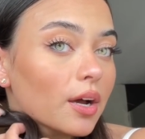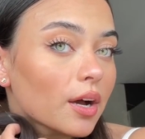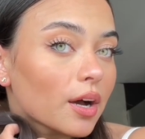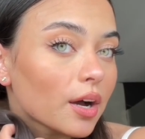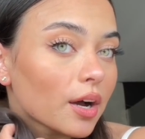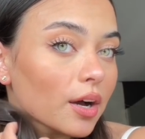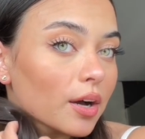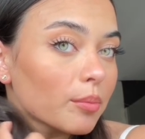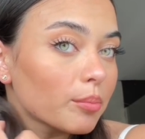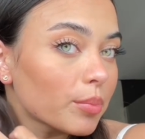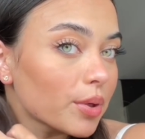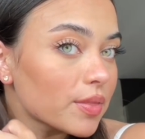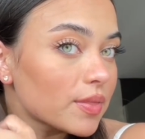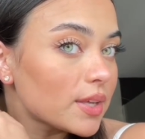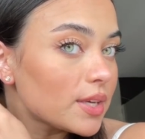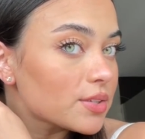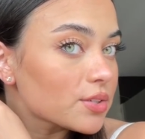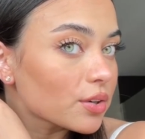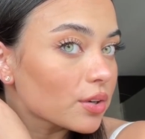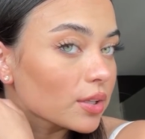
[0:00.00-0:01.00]
um, but
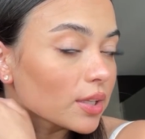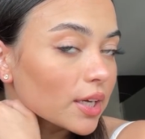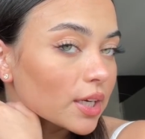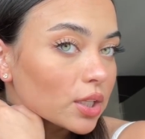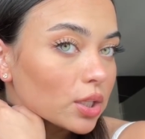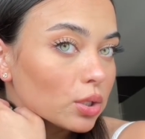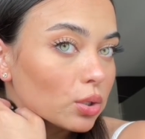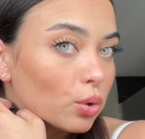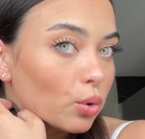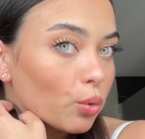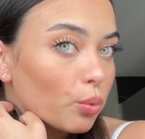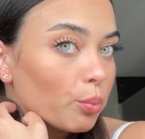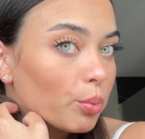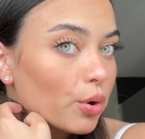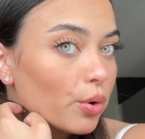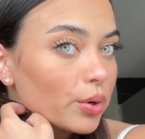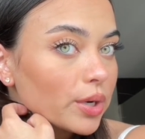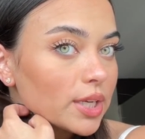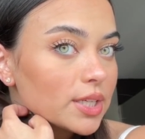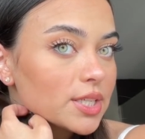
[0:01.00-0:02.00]
these are like low
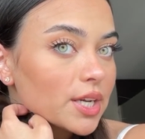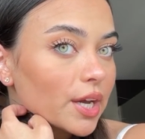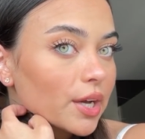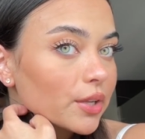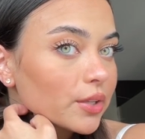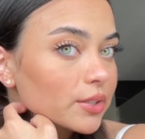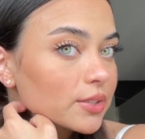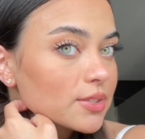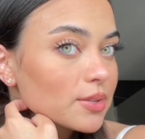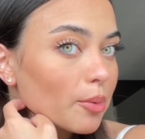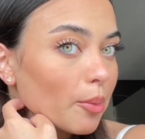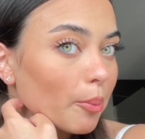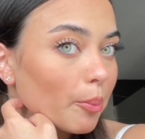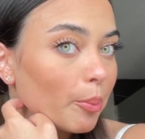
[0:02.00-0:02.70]
ponytails.